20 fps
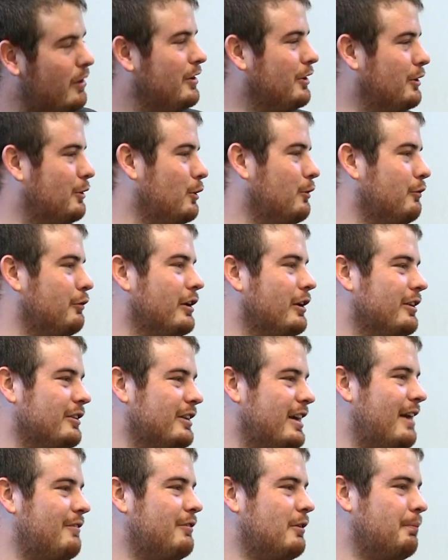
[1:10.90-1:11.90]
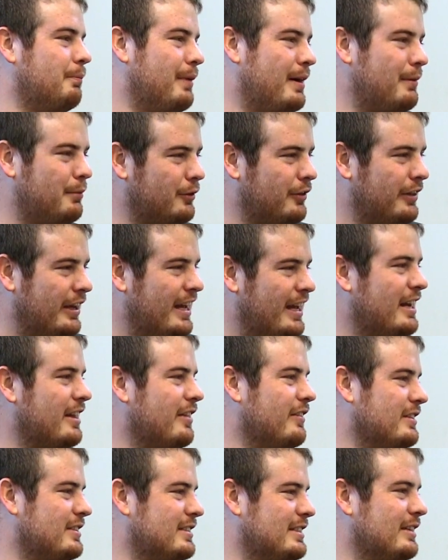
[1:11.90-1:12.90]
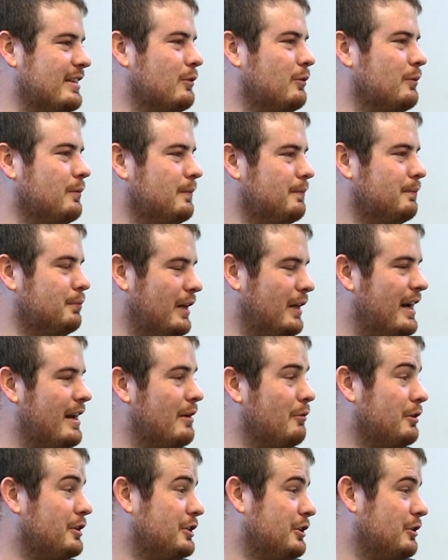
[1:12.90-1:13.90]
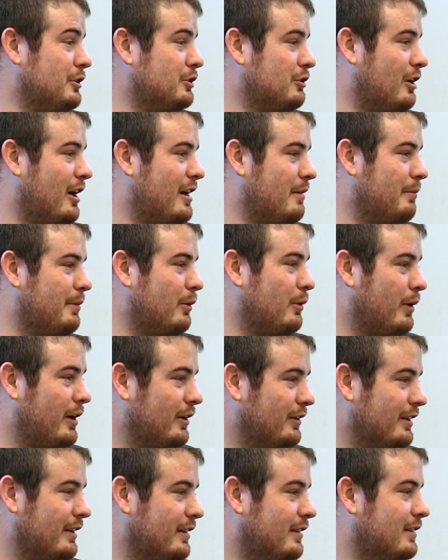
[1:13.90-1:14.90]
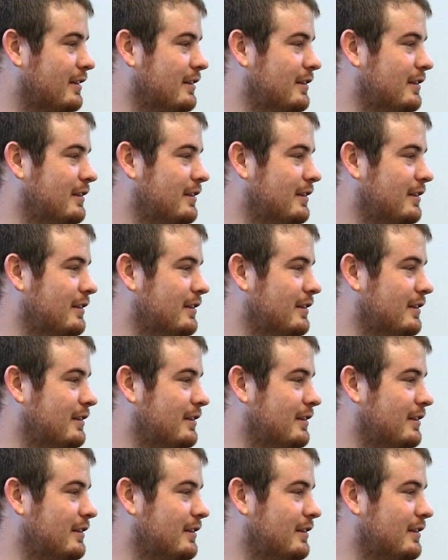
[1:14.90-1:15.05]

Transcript: in a groove weld, you have to bevel the end of the steel plate in which you're trying to be welded.